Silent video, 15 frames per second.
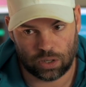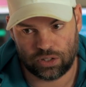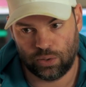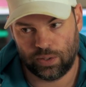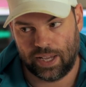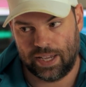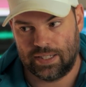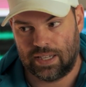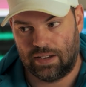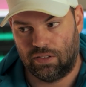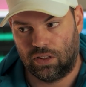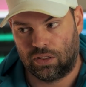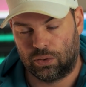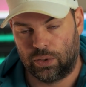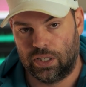Mark II and the
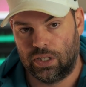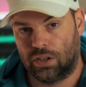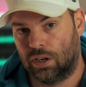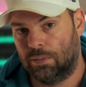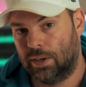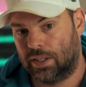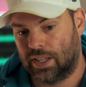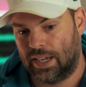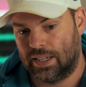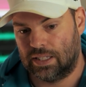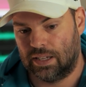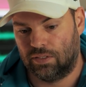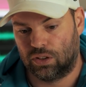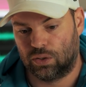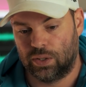A7III, you're going to pick the
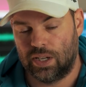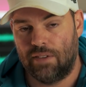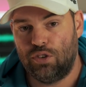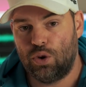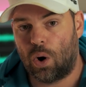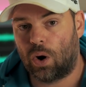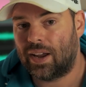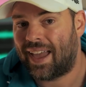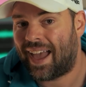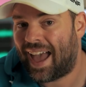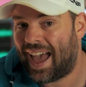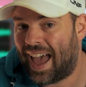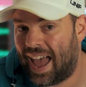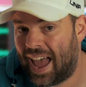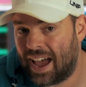A7III. If you already
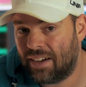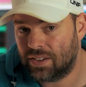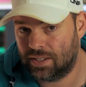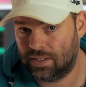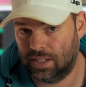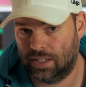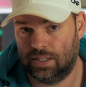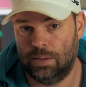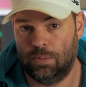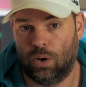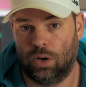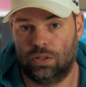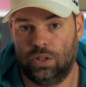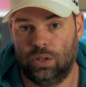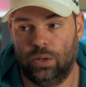have a 60
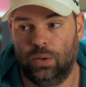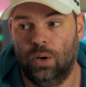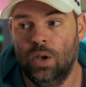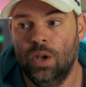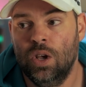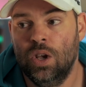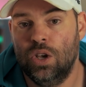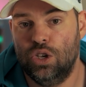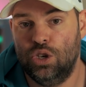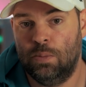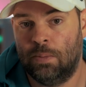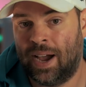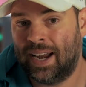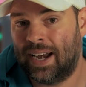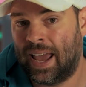Mark II, you
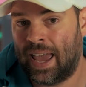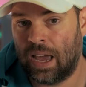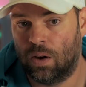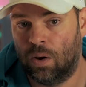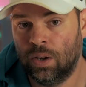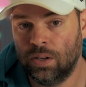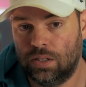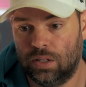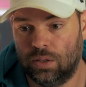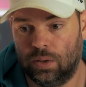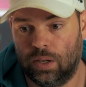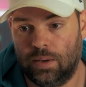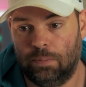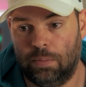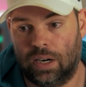might hang on
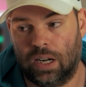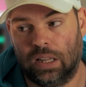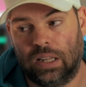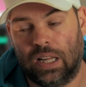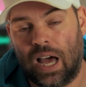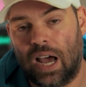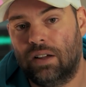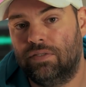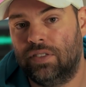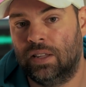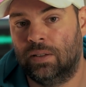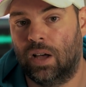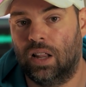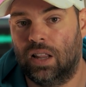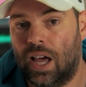to it, but a lot of
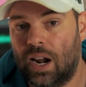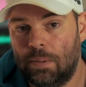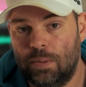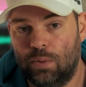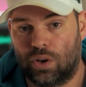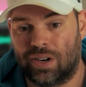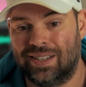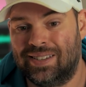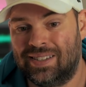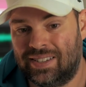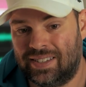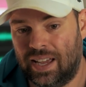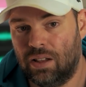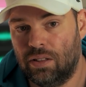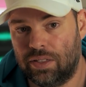people are going to
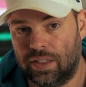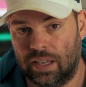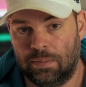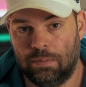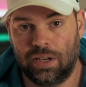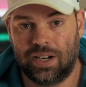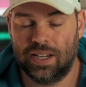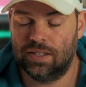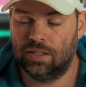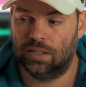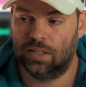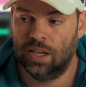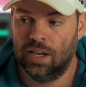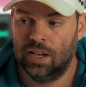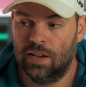sell them
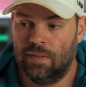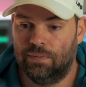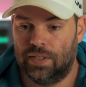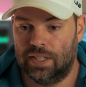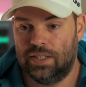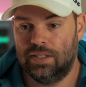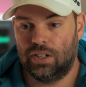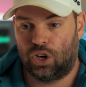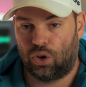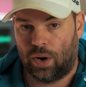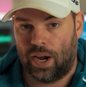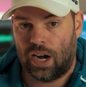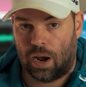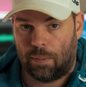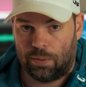because this is a
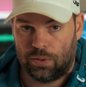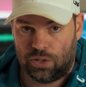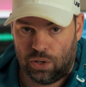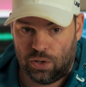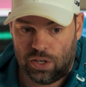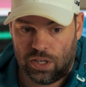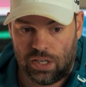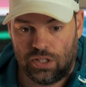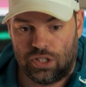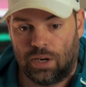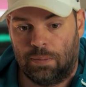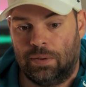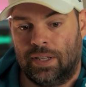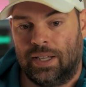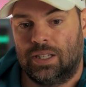great opportunity to
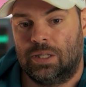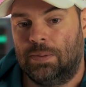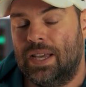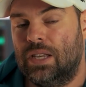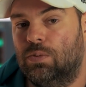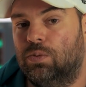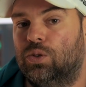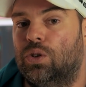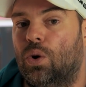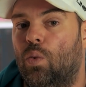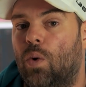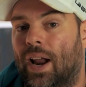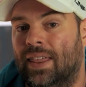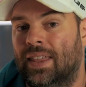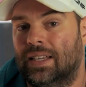jump in that space. So
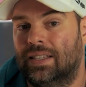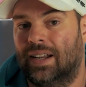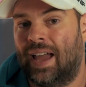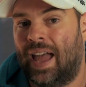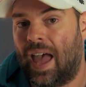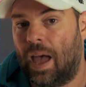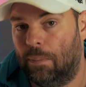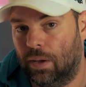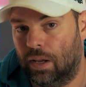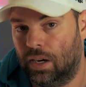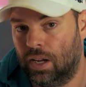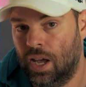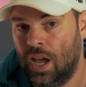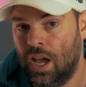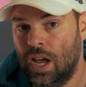what I think is going to
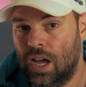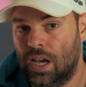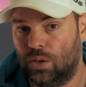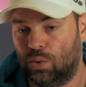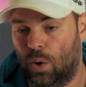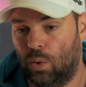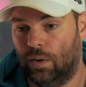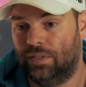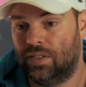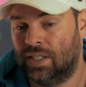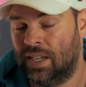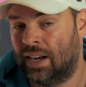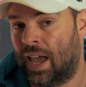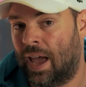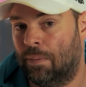happen is what we've
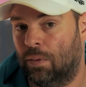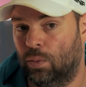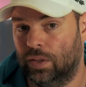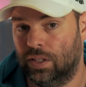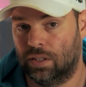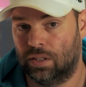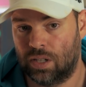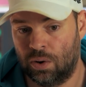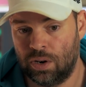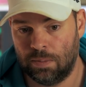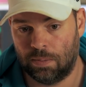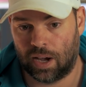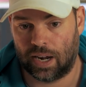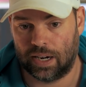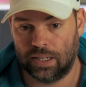seen happen with the
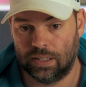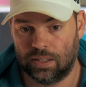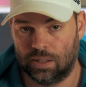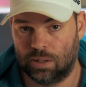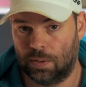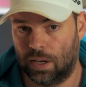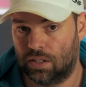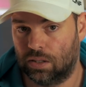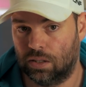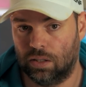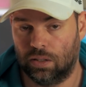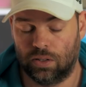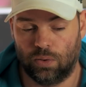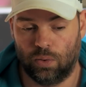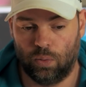Sony bodies,
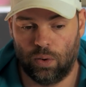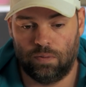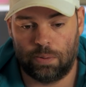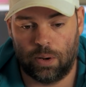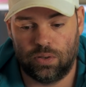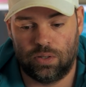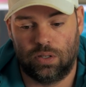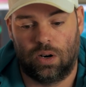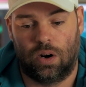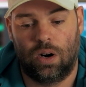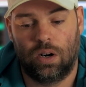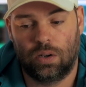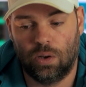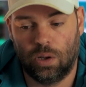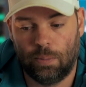especially we posted an
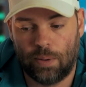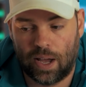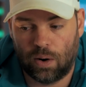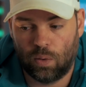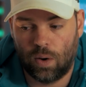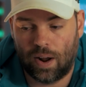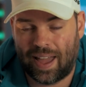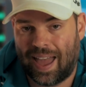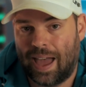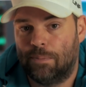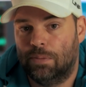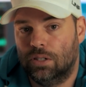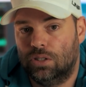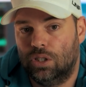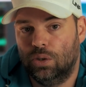article about what
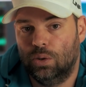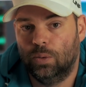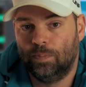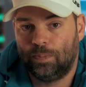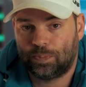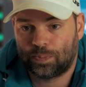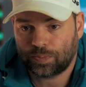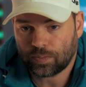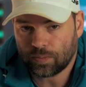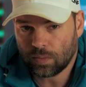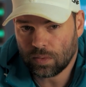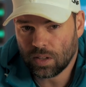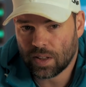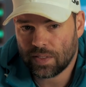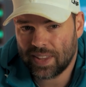happened to
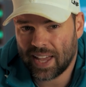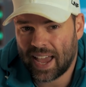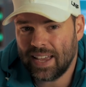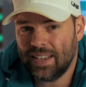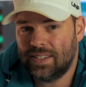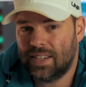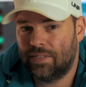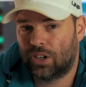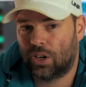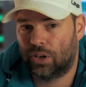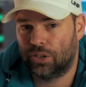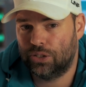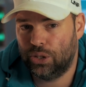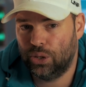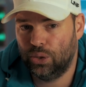the
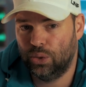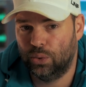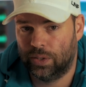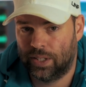A7R II